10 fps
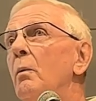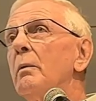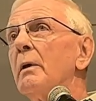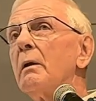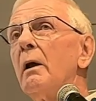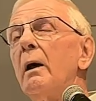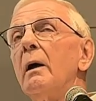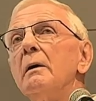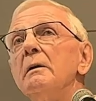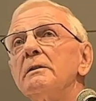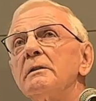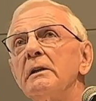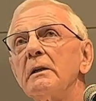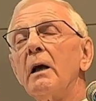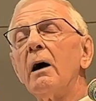that
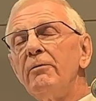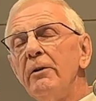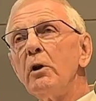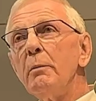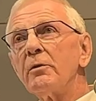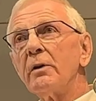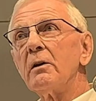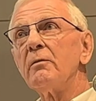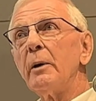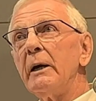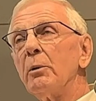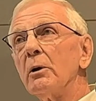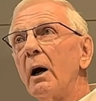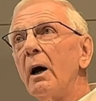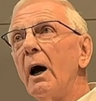50% of
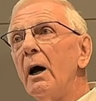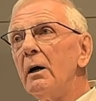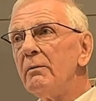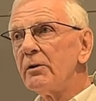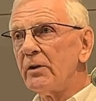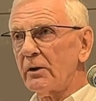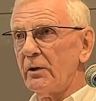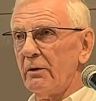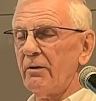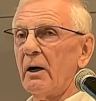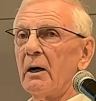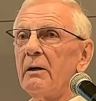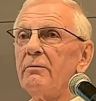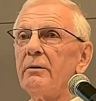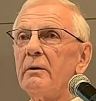people over
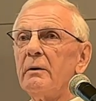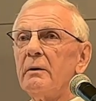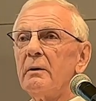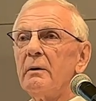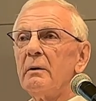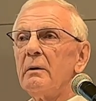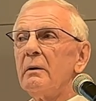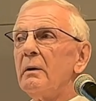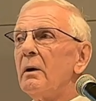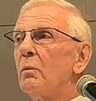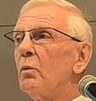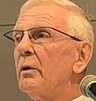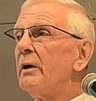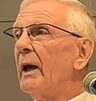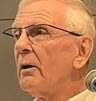65
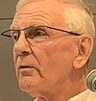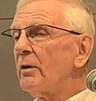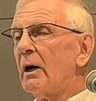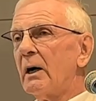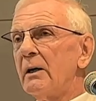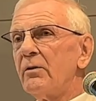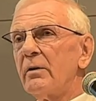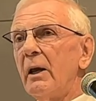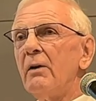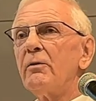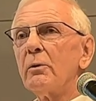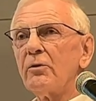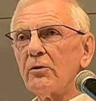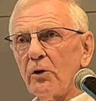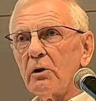would downsize if there was
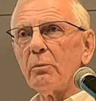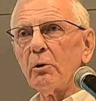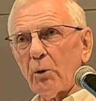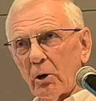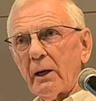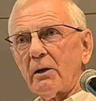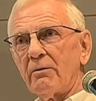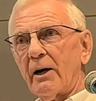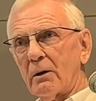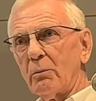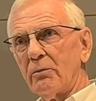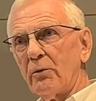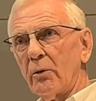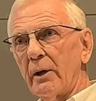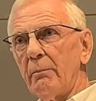a suitable product available
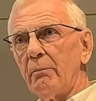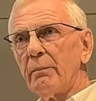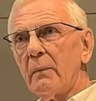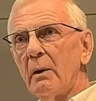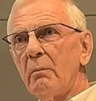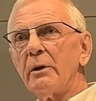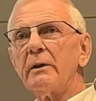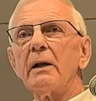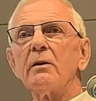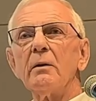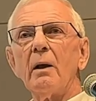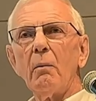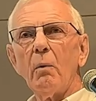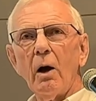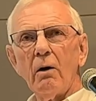for them. But that
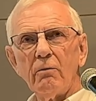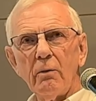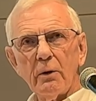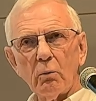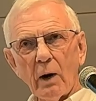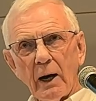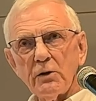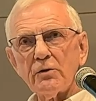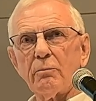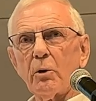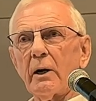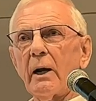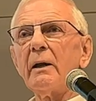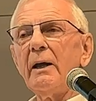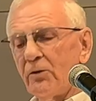the range of product
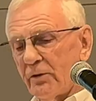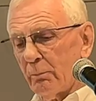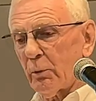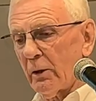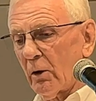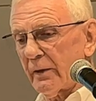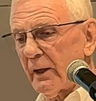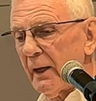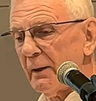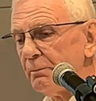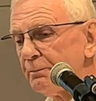is simply not there.